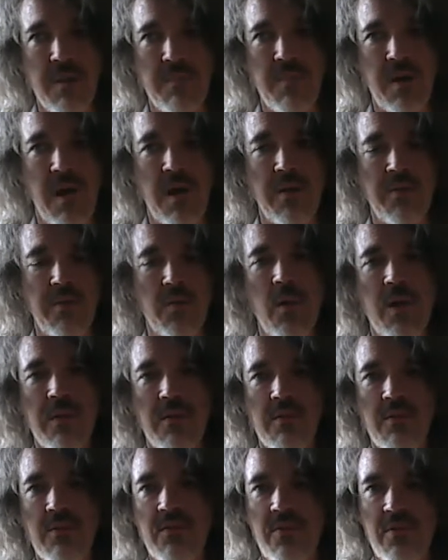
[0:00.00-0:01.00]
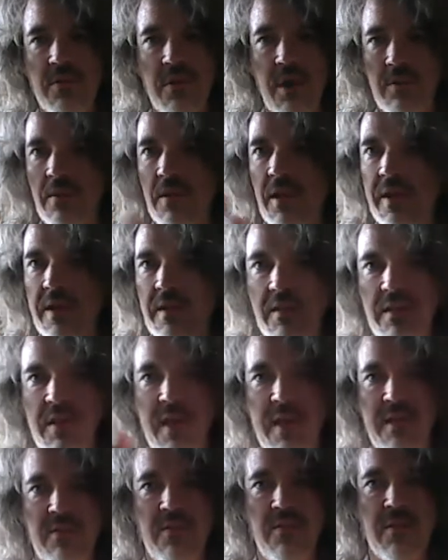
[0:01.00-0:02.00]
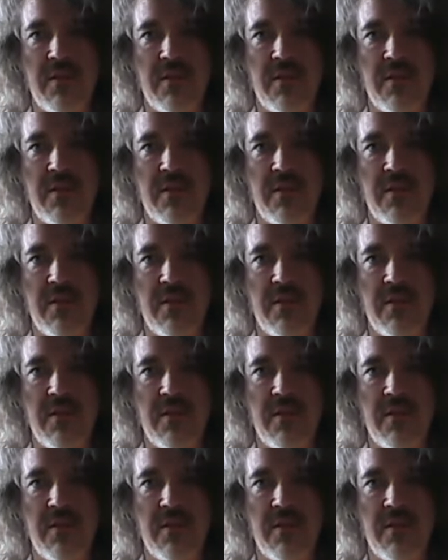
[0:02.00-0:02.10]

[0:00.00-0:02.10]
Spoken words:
But other ones are like that.